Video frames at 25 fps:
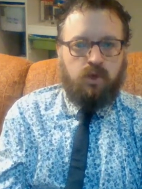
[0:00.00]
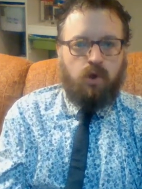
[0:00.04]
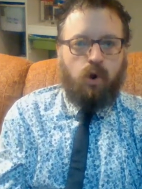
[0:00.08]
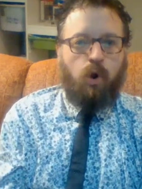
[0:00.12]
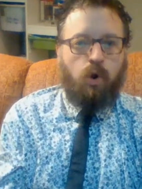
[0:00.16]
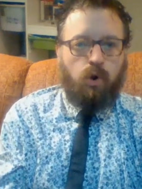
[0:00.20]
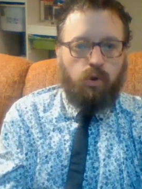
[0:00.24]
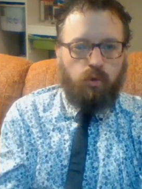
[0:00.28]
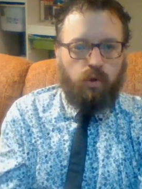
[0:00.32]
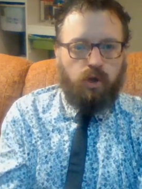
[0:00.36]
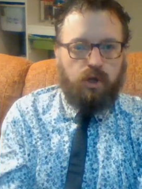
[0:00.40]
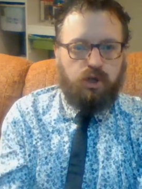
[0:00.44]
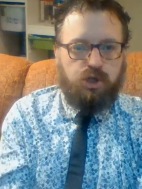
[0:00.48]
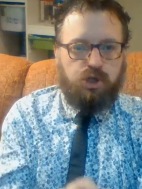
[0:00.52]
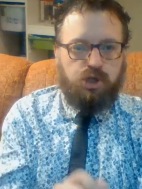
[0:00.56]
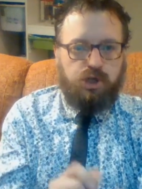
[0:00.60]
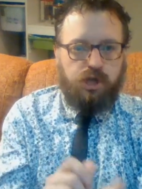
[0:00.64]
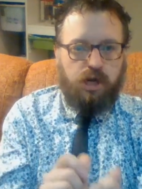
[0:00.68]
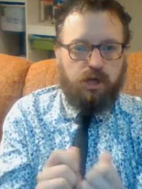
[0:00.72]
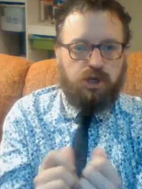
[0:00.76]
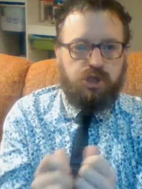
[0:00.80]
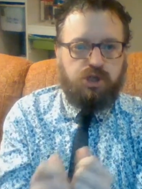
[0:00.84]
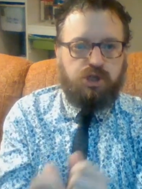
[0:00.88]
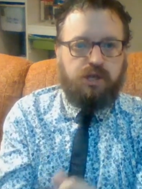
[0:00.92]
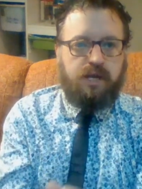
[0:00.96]
On doit
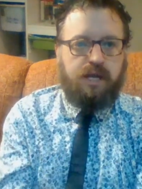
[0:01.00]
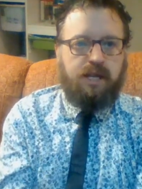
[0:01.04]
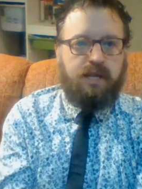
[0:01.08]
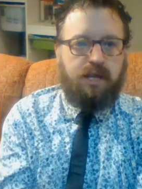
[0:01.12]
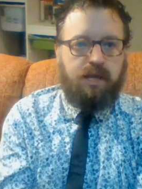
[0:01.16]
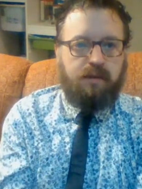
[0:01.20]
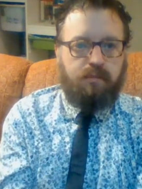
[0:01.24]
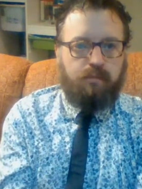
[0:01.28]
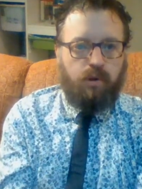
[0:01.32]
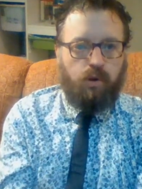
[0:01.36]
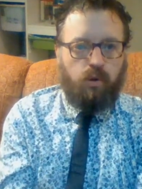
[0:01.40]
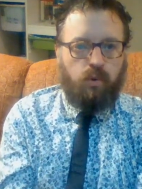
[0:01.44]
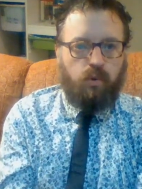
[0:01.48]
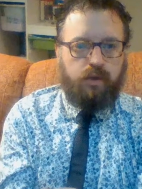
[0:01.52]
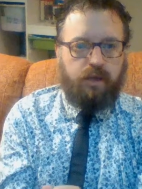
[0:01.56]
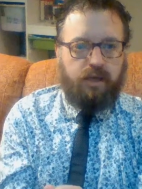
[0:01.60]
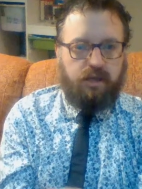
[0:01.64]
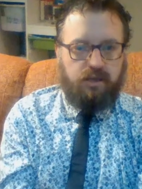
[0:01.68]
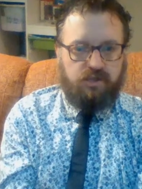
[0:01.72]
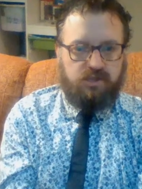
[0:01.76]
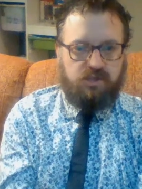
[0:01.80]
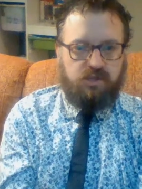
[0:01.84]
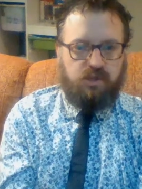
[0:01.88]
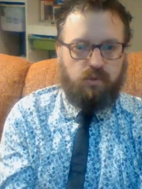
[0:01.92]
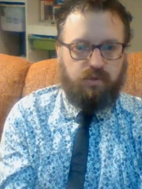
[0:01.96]
chercher les mots qui
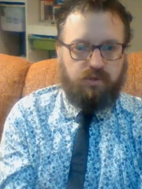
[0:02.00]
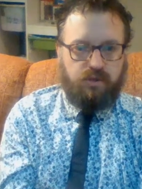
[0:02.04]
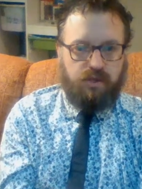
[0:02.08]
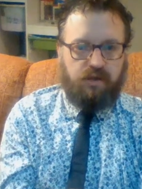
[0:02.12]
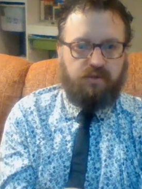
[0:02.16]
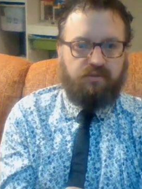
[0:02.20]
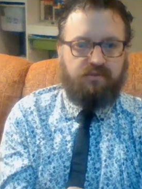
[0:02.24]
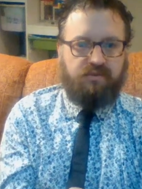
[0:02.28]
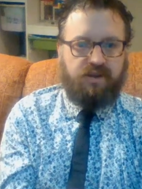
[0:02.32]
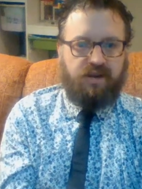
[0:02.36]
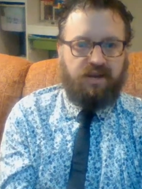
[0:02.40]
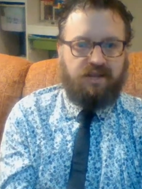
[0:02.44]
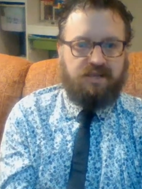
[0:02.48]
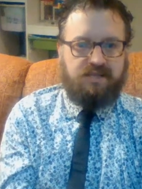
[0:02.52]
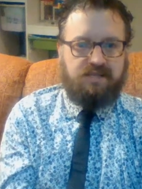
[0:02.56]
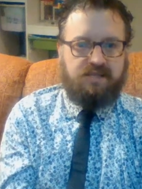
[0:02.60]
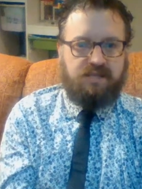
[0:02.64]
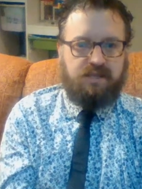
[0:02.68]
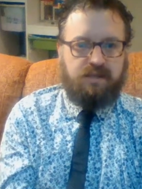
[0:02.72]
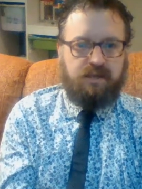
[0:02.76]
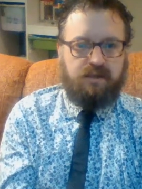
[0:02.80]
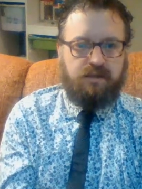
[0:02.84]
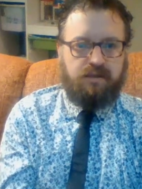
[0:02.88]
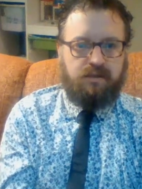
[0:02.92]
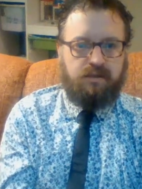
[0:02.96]
sont en
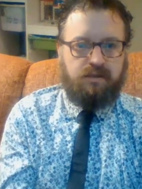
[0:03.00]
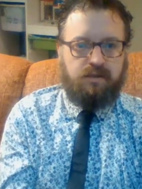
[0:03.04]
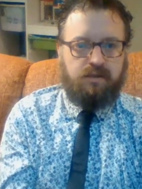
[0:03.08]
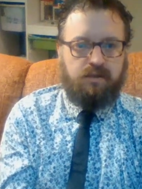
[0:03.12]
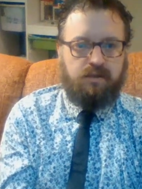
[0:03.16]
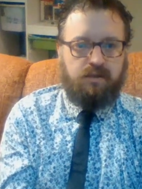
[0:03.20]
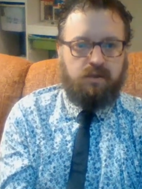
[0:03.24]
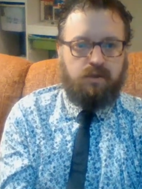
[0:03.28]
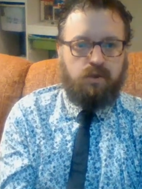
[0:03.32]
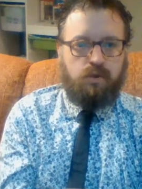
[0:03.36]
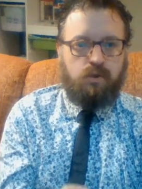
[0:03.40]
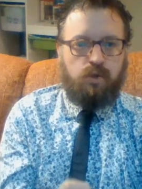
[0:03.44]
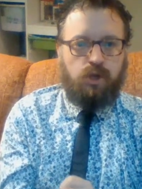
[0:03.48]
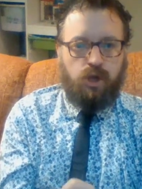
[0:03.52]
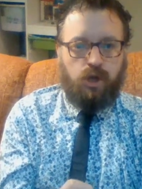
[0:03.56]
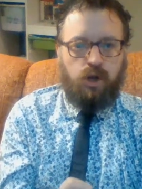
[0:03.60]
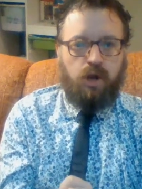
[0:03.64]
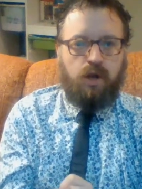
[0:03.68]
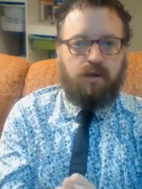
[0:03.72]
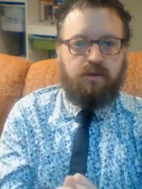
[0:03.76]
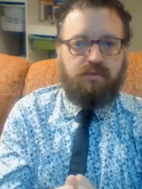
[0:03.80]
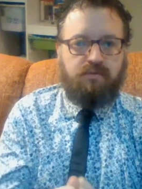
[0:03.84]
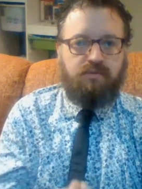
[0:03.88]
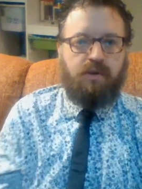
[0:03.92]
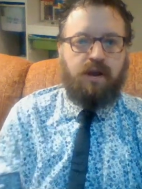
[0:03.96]
français. You
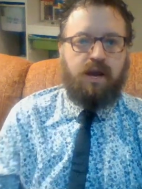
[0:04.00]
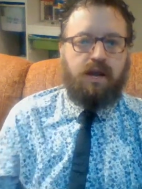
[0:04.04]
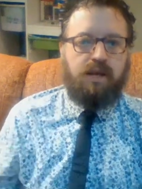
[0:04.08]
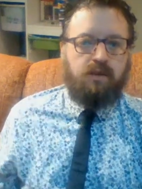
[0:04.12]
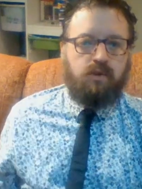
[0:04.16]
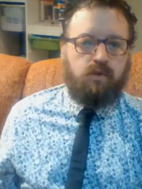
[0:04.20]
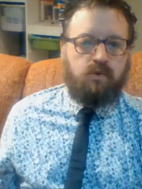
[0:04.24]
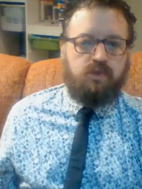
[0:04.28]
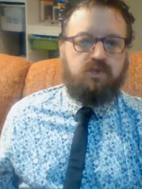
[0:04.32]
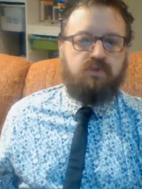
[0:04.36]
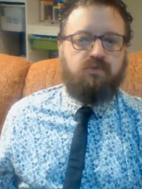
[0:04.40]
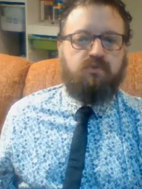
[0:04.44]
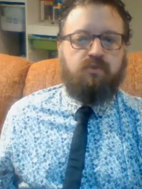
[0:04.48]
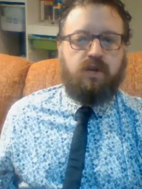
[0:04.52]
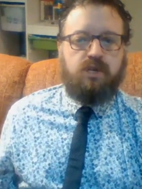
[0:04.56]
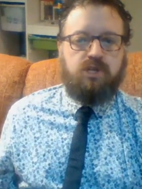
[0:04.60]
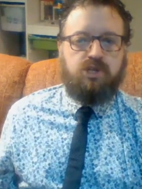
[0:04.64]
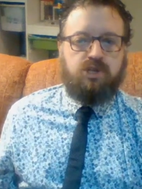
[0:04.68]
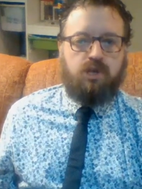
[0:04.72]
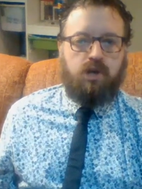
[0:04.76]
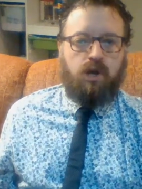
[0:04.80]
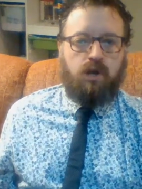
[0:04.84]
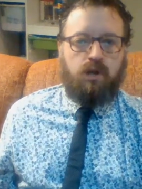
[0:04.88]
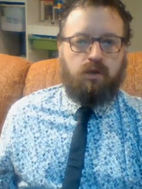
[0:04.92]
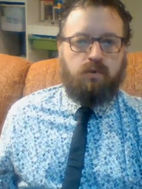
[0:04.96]
gotta find those
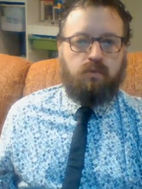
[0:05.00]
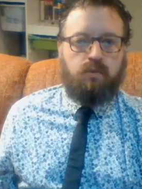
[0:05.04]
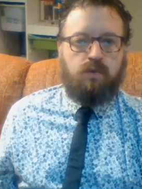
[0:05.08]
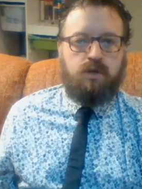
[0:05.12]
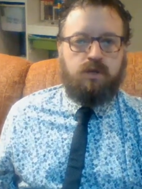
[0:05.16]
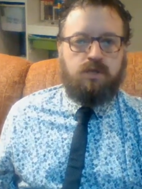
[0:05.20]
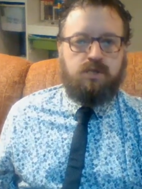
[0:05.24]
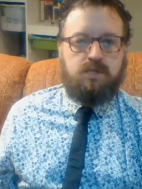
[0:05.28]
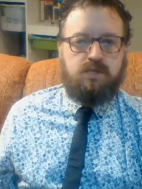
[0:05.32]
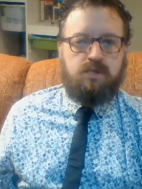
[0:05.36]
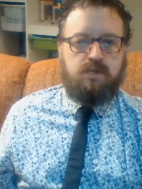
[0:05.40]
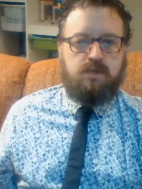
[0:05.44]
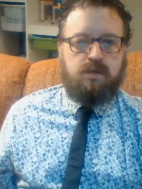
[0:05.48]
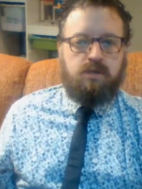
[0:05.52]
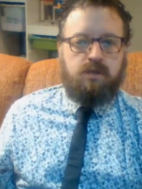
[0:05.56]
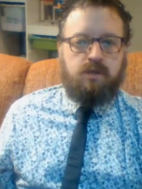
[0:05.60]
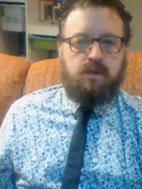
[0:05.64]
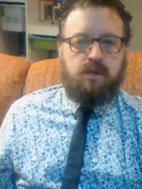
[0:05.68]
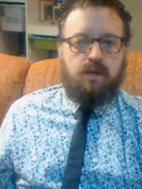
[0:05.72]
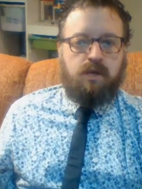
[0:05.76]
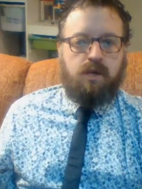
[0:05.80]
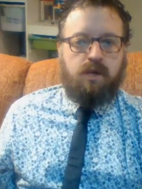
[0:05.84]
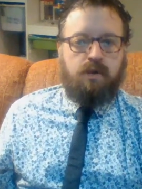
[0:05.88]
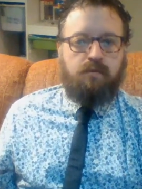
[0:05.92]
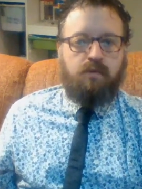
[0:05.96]
French color words.
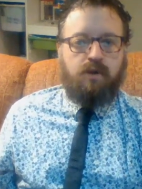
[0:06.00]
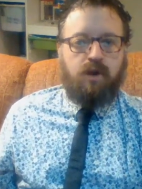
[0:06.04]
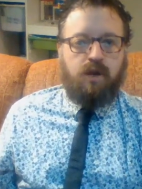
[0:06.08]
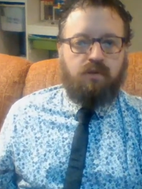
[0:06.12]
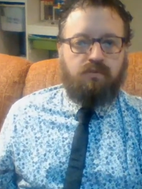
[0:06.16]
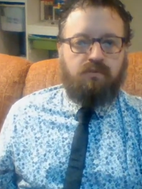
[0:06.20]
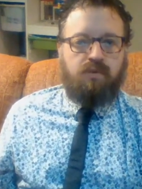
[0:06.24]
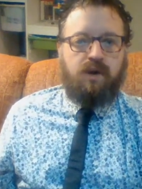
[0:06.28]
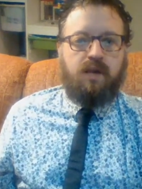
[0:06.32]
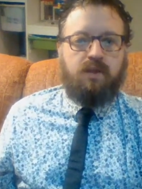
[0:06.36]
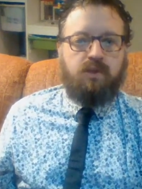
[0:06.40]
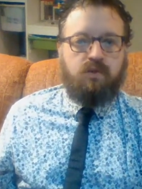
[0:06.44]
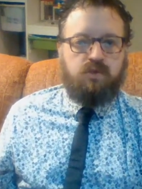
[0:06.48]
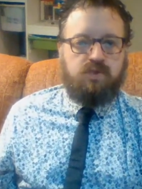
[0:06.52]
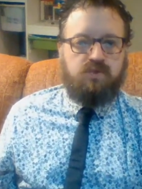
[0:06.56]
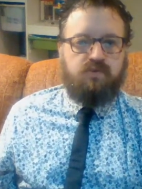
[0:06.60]
You've got to find those